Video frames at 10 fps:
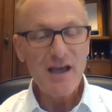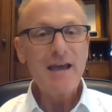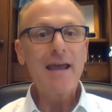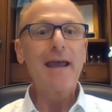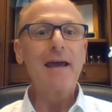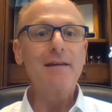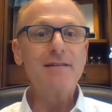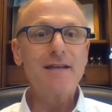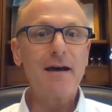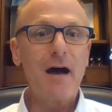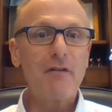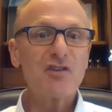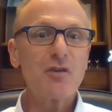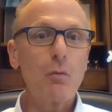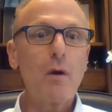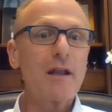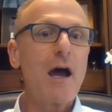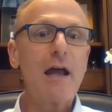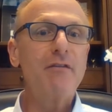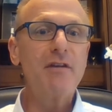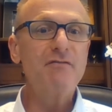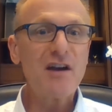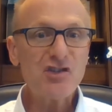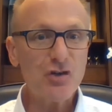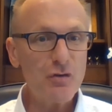And obviously, what kind of investor